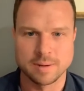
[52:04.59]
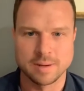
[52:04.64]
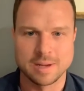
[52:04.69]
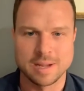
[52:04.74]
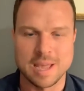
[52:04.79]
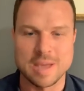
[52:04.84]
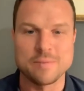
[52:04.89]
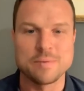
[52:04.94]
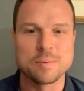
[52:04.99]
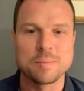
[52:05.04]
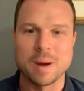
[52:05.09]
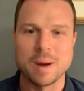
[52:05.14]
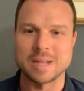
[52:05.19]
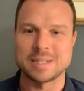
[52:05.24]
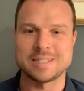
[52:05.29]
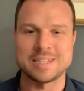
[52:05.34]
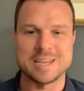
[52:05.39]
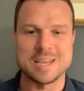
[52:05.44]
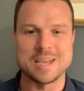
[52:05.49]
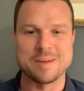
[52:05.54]
Even my
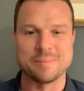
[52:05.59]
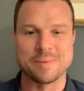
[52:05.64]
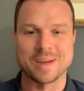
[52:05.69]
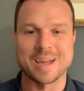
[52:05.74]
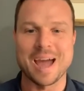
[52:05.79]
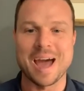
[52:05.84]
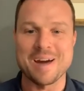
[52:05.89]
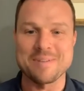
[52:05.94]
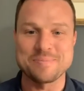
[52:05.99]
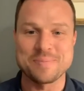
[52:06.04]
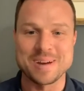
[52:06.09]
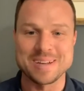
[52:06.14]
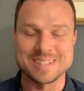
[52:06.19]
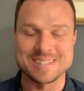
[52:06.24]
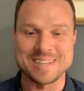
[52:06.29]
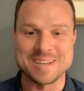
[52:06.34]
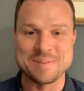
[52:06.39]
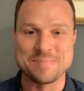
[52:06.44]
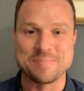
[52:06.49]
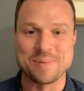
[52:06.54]
team, like half my
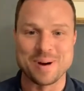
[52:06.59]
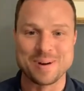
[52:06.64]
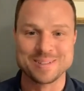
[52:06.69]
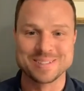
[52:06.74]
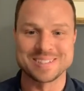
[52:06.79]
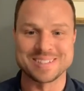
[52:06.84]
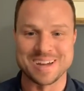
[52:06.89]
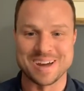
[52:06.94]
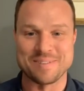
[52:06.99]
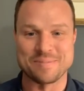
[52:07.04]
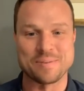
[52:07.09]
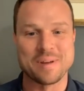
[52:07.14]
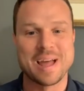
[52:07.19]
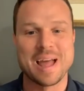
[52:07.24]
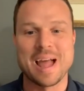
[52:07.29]
team posts stuff.